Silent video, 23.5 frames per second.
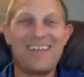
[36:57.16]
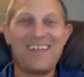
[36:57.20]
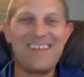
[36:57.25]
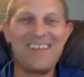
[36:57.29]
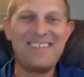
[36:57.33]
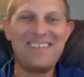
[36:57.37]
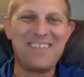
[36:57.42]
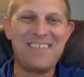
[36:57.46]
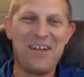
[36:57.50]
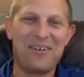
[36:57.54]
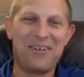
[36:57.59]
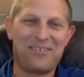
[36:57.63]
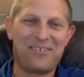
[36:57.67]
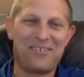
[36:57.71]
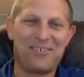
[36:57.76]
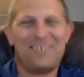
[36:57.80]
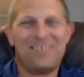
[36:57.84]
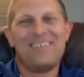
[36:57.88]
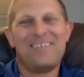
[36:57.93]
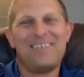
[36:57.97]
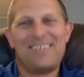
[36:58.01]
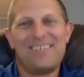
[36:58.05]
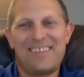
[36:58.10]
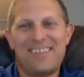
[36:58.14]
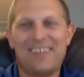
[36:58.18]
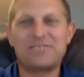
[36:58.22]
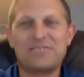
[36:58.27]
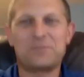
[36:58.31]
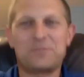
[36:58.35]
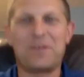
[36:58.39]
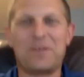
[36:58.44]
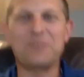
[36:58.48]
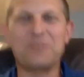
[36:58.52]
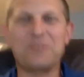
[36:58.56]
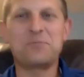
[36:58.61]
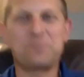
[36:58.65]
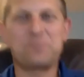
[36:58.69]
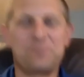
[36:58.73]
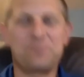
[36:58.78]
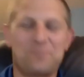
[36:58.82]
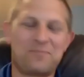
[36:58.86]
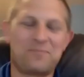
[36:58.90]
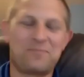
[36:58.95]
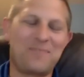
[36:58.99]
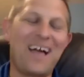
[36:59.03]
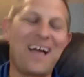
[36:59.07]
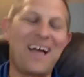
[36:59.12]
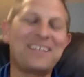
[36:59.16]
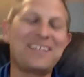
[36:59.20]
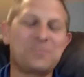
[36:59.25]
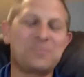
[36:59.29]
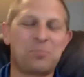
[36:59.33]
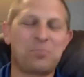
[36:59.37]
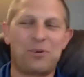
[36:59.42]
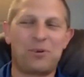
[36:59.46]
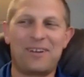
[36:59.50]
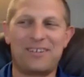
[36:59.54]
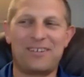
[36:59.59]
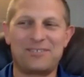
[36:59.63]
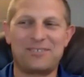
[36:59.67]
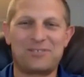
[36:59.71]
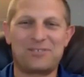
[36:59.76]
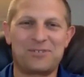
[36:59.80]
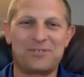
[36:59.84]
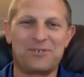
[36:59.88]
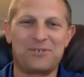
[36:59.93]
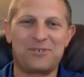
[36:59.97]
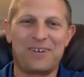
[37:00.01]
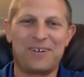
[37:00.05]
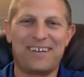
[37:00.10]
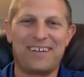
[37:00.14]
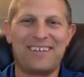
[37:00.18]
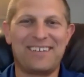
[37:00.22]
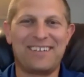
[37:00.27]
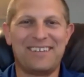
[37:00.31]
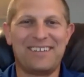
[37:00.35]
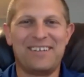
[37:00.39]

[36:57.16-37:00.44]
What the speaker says: No, that's a pretty good story.